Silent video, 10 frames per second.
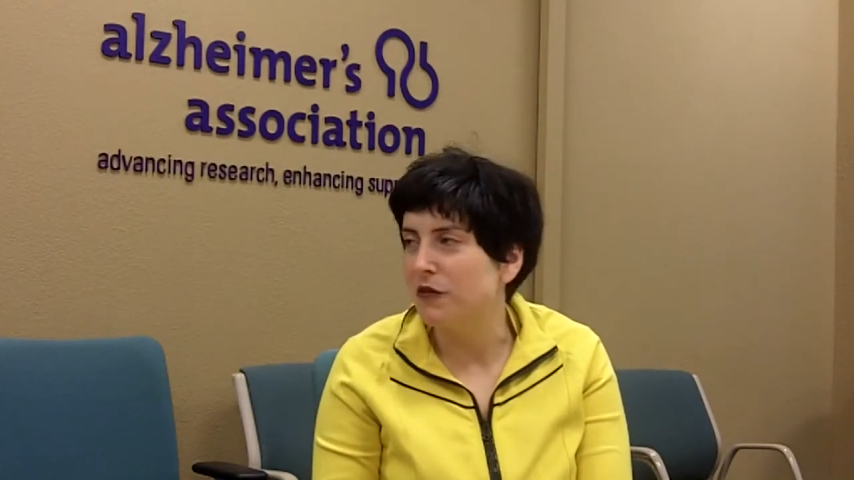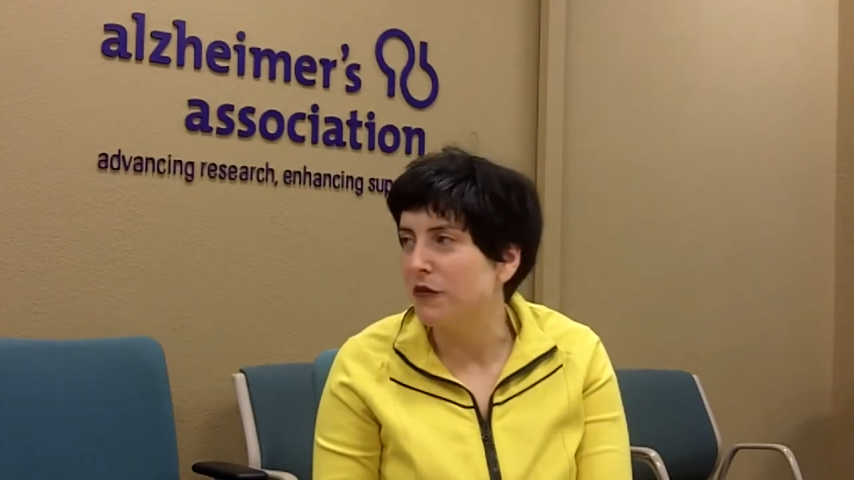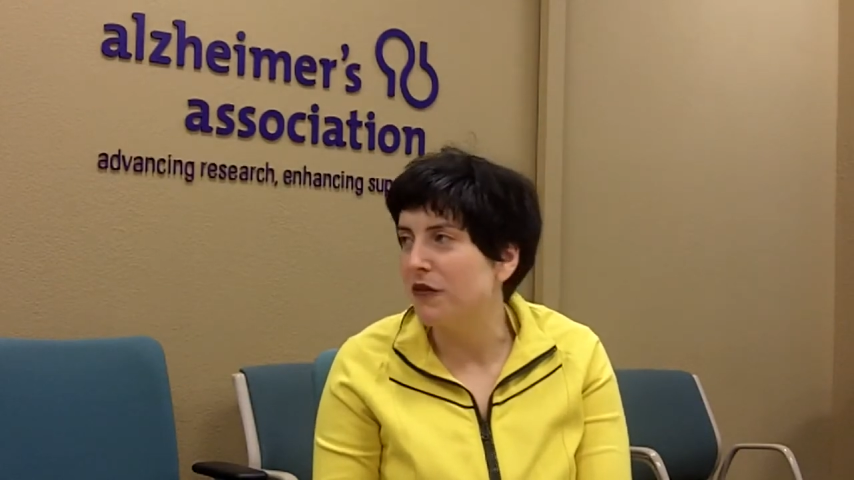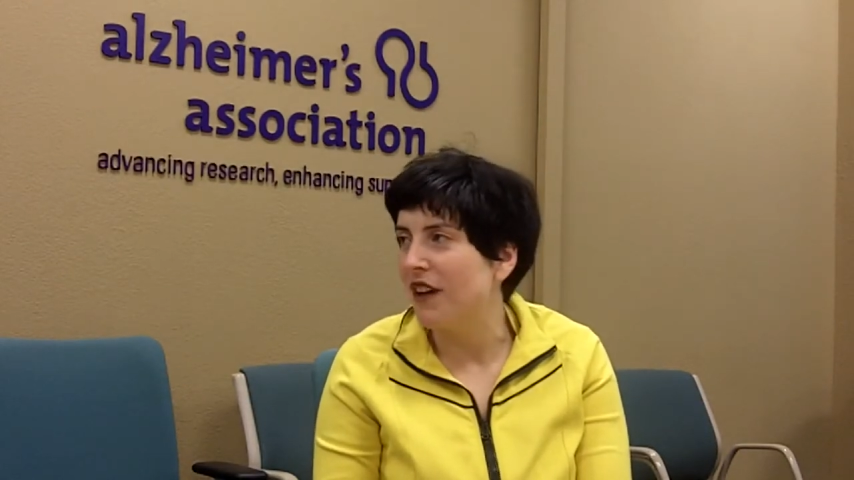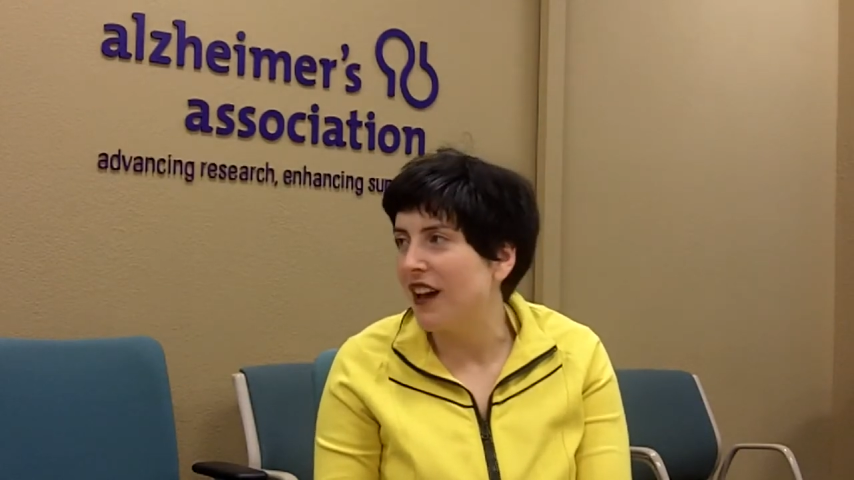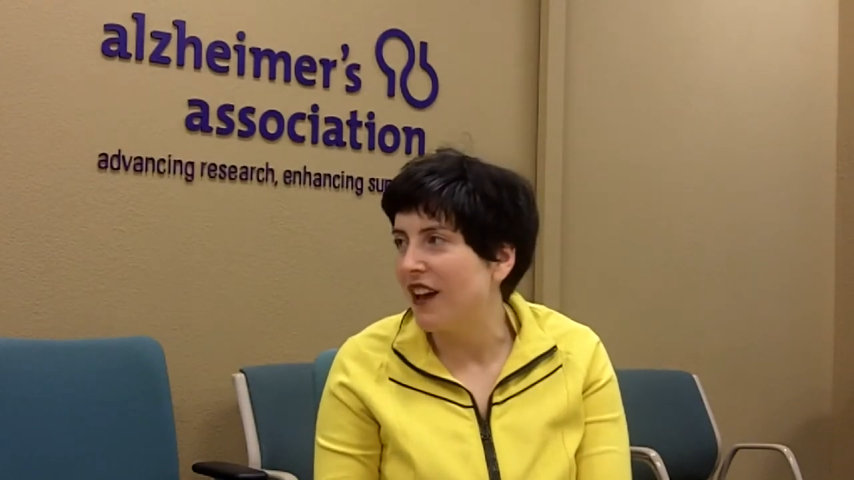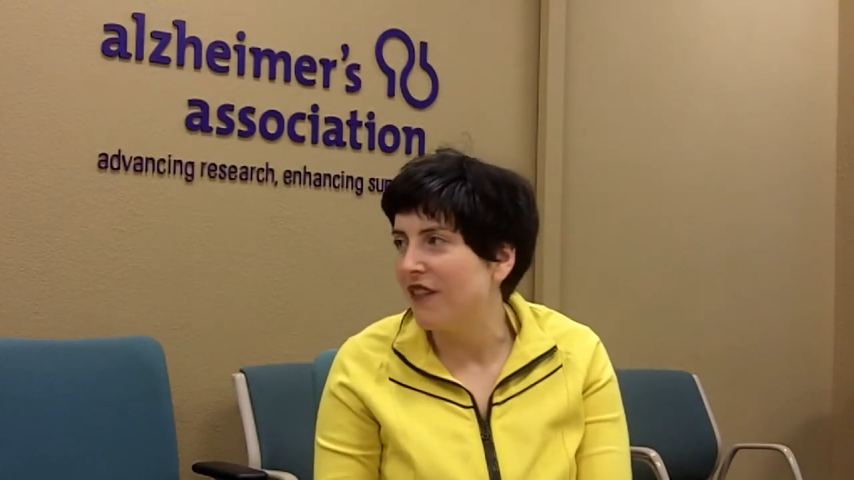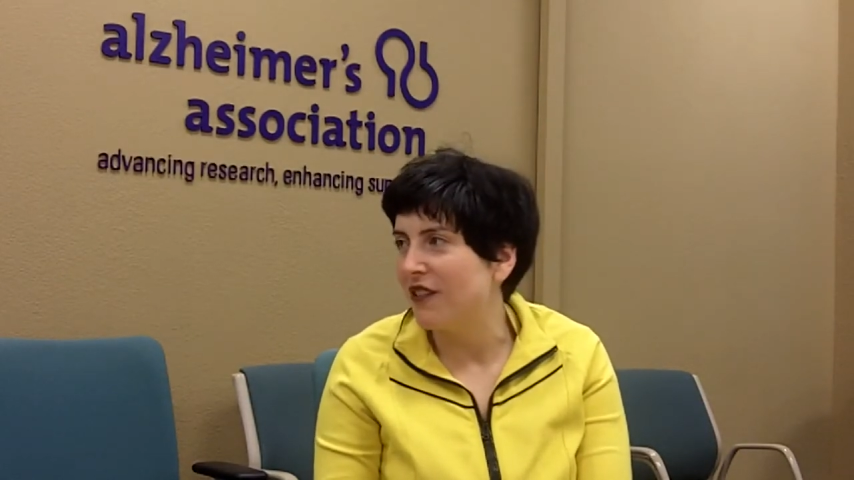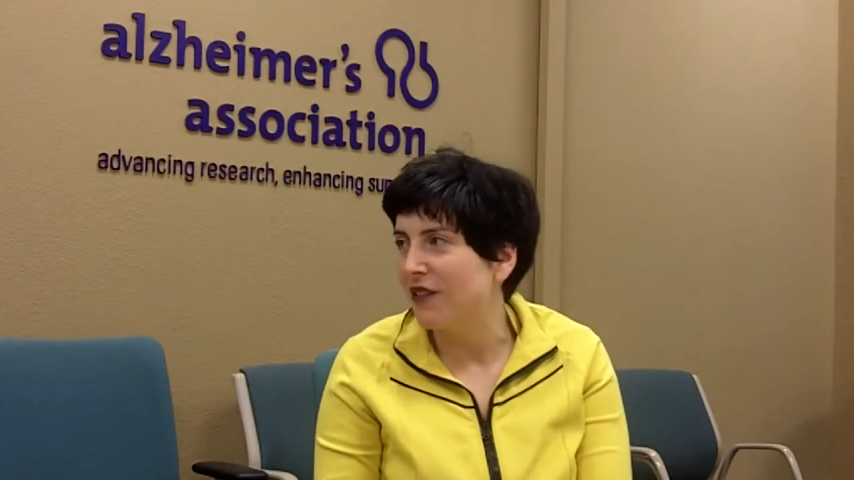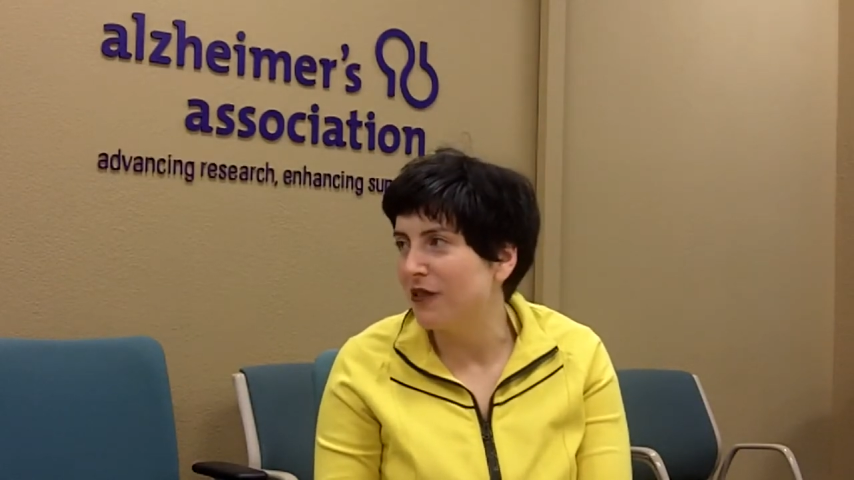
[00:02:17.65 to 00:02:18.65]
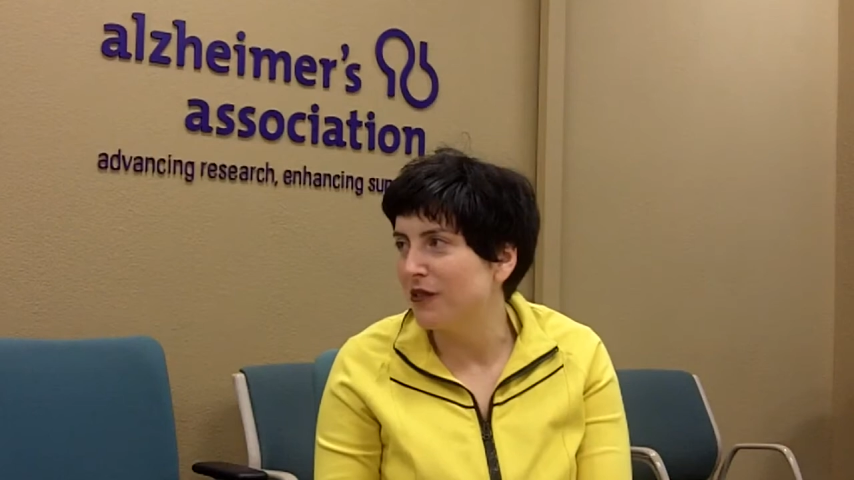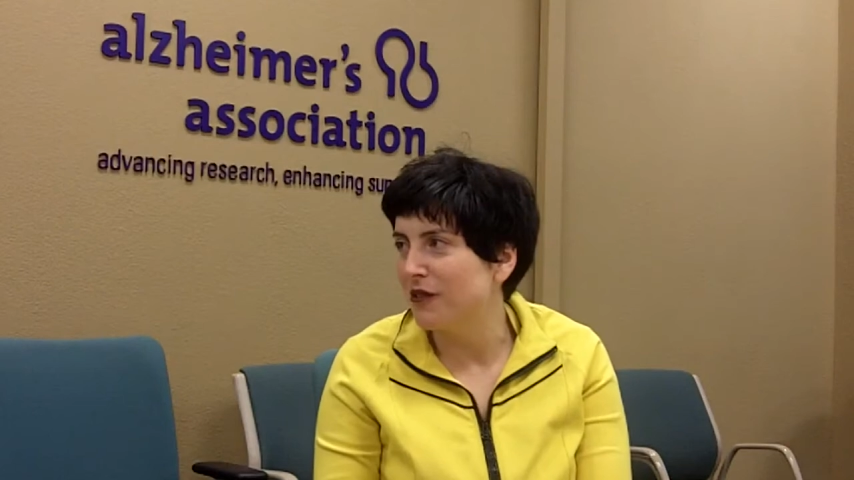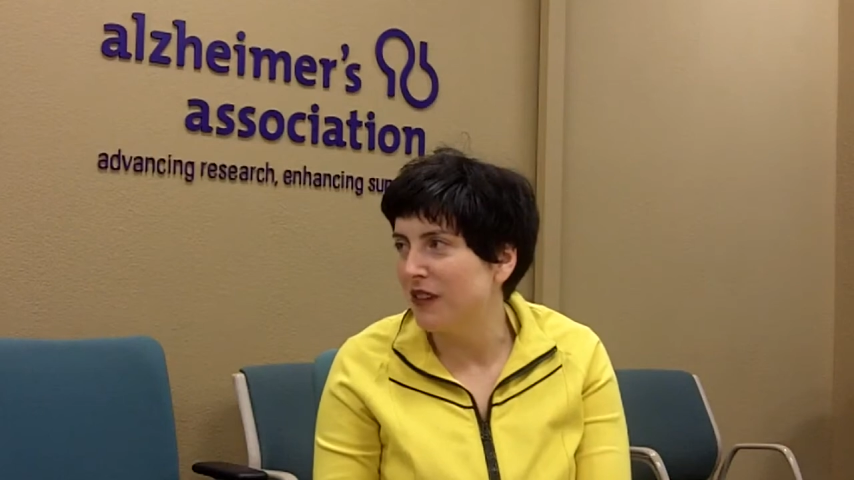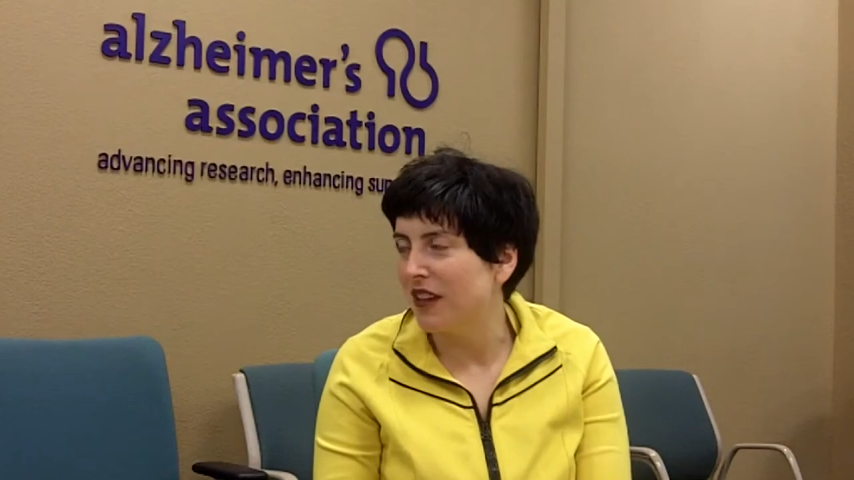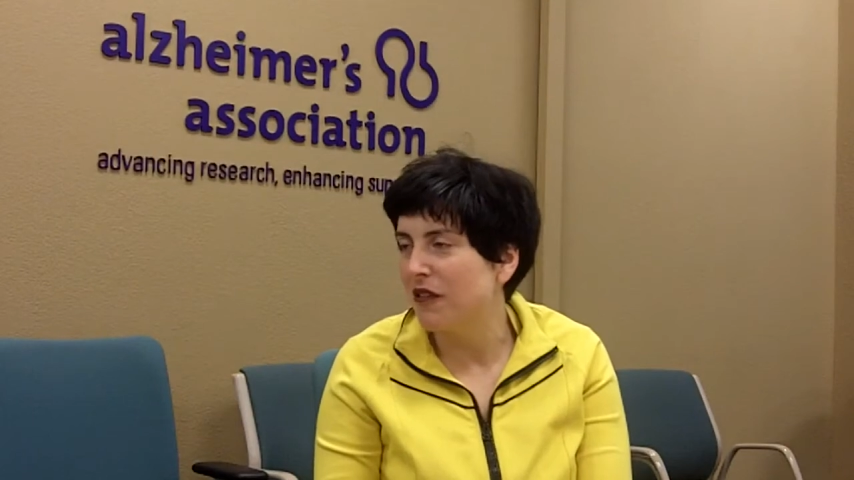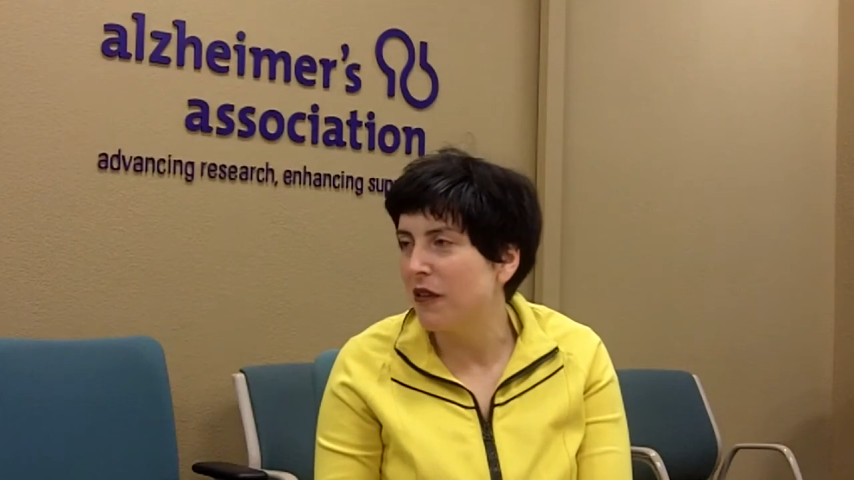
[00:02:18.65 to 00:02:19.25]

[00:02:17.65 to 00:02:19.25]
survive are those who can